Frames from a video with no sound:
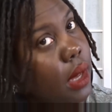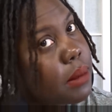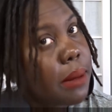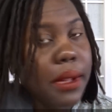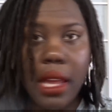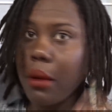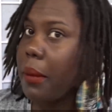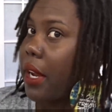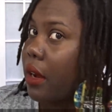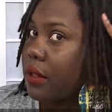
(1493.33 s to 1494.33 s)
Typically I wear
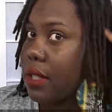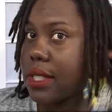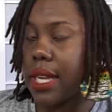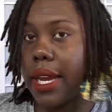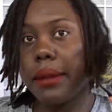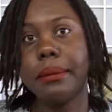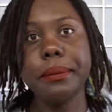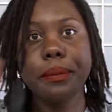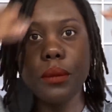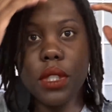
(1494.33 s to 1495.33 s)
my hair off to the
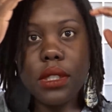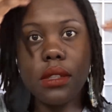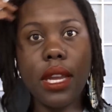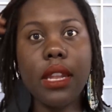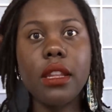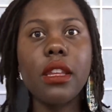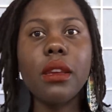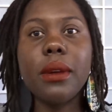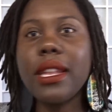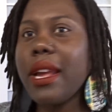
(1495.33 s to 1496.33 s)
side, which is still kind of
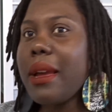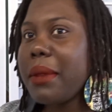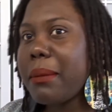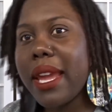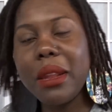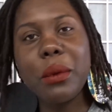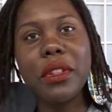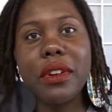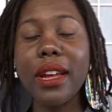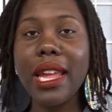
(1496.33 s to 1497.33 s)
cute. And now I'm debating
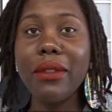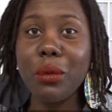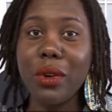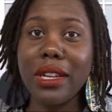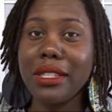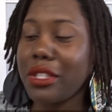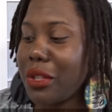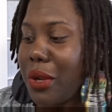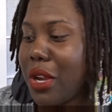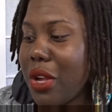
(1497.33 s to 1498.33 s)
whether or not I even want to
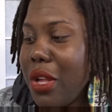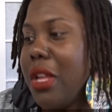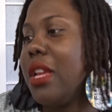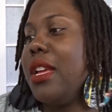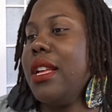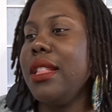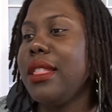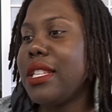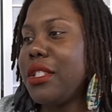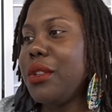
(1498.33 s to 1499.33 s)
show y'all
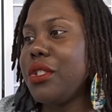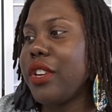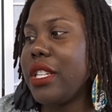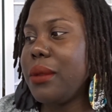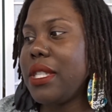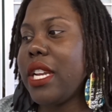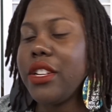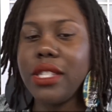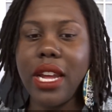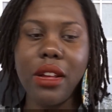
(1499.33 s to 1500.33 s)
this 2-strand twist
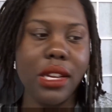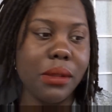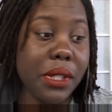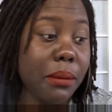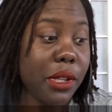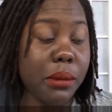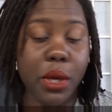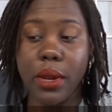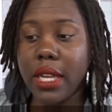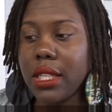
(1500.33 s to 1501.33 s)
hairstyle because we're supposed to be
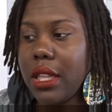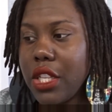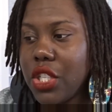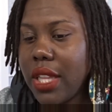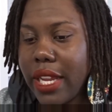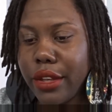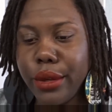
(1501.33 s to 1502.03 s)
going out to lunch at like